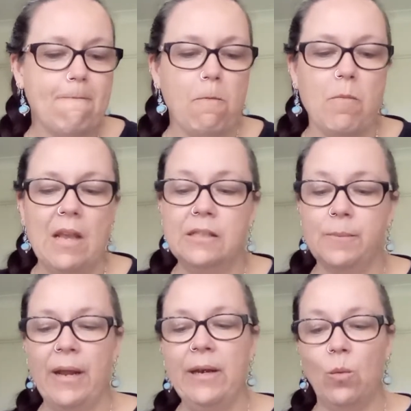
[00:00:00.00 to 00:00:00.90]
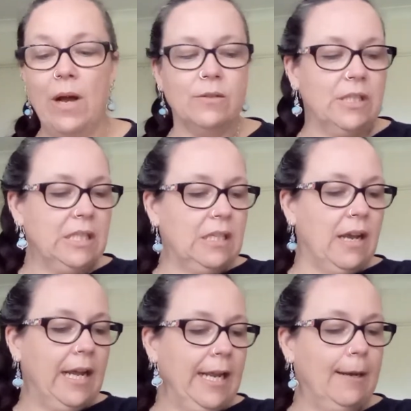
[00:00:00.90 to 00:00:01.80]
it's been a while since
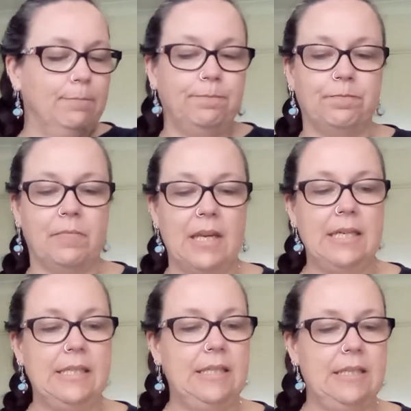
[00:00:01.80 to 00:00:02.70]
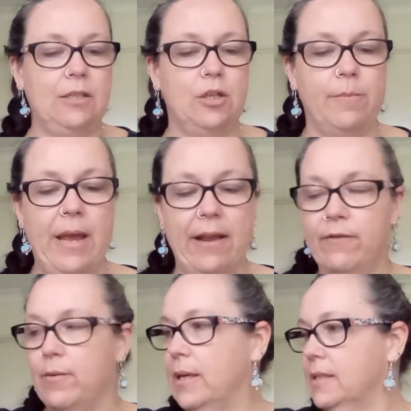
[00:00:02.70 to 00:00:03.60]
I stitched a bag
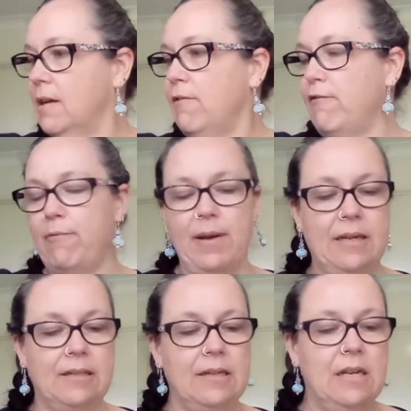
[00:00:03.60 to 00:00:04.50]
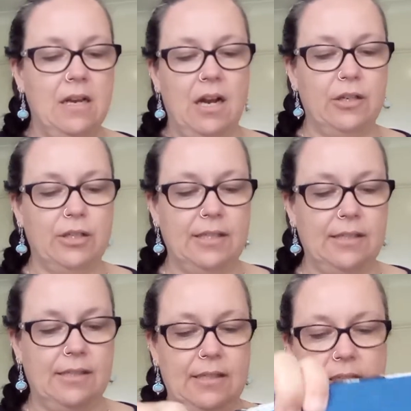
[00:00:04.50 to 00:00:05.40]
for myself, but
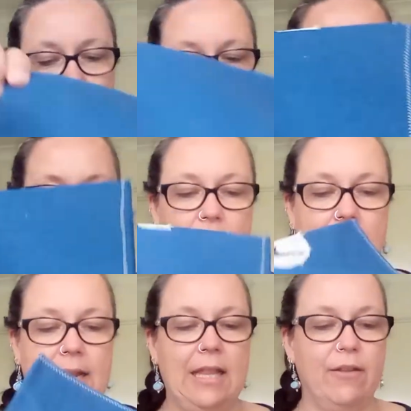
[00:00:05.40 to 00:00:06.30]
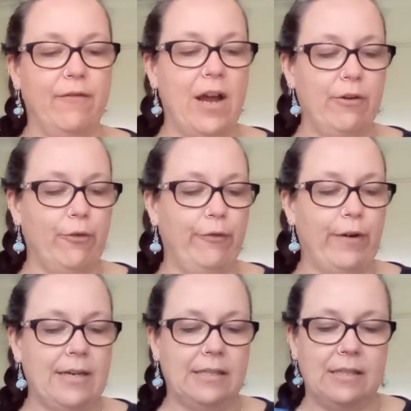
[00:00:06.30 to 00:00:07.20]
I'm liking the vinyl
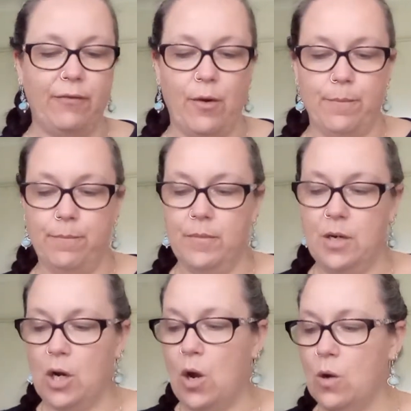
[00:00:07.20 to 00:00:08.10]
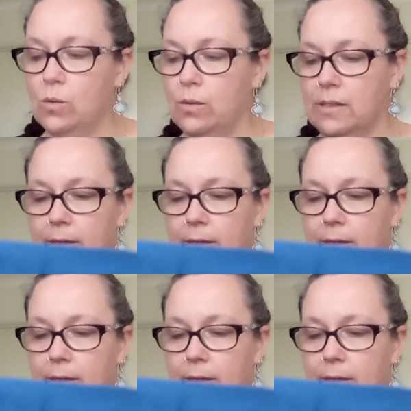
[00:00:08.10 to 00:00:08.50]
fronts from Nicole's.